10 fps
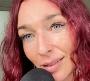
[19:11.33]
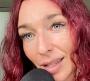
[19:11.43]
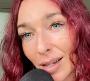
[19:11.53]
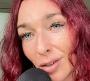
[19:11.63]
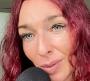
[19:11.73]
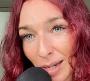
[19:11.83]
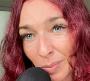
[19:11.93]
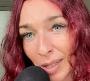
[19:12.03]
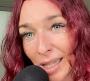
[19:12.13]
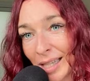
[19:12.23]
here's my
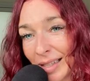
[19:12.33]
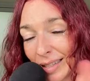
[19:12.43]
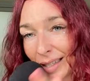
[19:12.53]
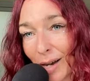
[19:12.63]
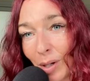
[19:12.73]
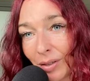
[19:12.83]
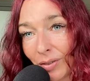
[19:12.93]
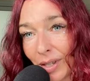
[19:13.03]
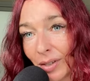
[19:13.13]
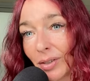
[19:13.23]
complaint. This is how I
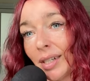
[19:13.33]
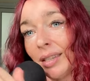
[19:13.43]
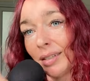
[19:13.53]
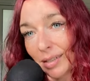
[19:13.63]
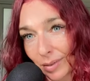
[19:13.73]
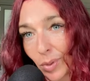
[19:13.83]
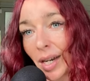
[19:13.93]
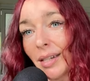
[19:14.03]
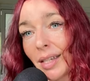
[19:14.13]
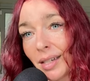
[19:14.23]
feel, and this is what
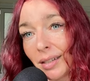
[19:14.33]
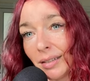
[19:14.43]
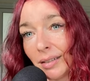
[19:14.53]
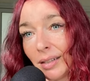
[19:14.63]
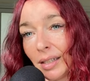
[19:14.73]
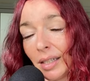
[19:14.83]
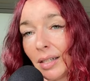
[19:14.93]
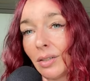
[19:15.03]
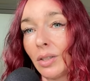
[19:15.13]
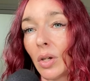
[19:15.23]
I need.
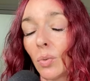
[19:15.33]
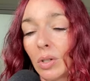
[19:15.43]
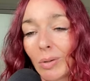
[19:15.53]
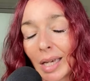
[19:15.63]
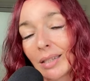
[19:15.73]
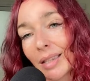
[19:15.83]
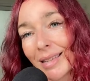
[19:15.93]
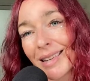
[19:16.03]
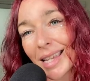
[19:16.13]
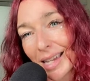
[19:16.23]
So when you get to
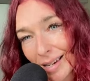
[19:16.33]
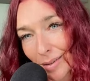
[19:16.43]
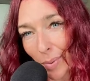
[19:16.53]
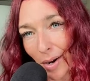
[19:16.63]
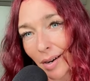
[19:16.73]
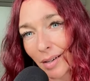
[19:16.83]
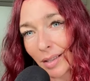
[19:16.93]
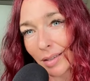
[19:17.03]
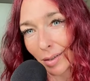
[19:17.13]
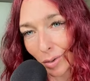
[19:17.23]
the need part,
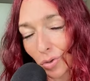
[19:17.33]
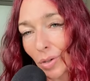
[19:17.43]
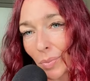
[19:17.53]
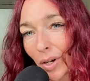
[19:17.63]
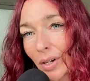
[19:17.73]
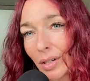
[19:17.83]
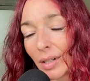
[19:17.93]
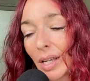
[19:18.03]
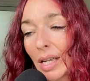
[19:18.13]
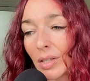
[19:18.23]
the solution part,
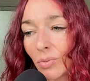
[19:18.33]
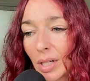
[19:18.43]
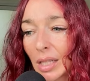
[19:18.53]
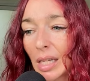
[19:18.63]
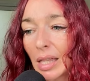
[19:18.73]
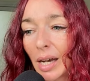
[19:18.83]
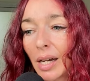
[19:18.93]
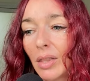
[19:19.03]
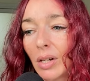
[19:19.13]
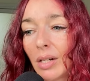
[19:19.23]
it's really
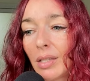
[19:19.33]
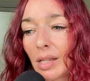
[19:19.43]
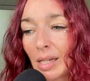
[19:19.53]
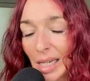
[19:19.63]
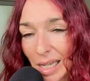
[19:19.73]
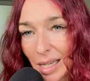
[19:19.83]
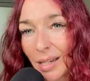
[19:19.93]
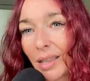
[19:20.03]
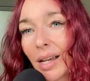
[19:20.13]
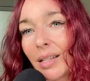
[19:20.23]
that there is a
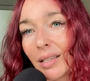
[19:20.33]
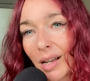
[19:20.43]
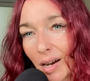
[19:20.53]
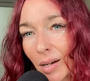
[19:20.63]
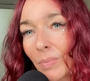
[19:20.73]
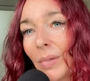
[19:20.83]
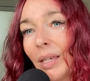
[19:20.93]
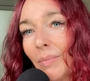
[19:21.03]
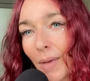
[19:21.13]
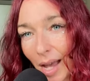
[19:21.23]
need that is not
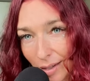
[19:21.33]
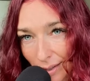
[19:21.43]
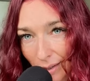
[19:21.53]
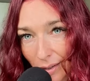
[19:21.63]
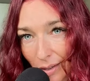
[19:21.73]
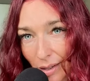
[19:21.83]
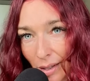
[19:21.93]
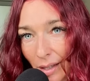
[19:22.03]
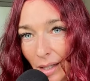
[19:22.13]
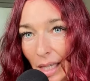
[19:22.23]
being met.
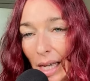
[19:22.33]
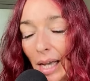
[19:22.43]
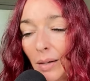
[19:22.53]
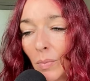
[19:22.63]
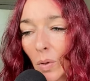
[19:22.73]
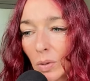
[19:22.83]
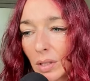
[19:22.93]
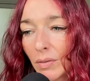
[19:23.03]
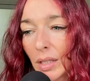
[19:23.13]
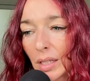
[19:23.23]
And most
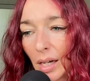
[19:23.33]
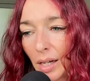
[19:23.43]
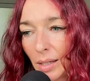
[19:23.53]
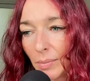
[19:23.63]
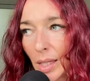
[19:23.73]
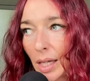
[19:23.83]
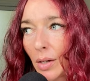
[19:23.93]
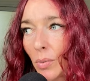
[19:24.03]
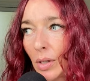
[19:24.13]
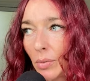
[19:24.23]
of the time,
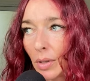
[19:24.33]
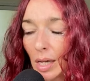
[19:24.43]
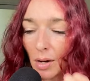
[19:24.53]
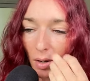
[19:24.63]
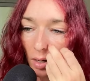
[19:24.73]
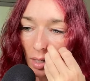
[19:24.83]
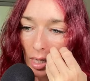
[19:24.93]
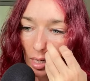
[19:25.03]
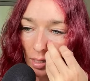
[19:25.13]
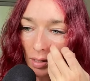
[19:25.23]
like when we are
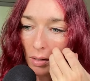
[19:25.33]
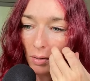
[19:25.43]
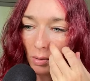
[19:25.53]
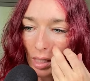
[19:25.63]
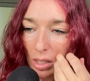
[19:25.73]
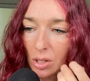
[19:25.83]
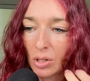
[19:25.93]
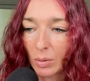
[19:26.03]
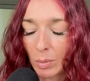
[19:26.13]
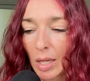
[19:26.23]
in
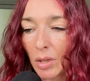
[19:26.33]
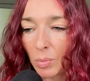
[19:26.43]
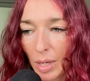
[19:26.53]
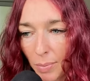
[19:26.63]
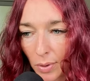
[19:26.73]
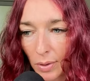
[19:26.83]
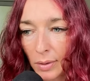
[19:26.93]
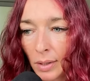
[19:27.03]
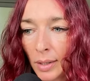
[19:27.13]
relationships with other people,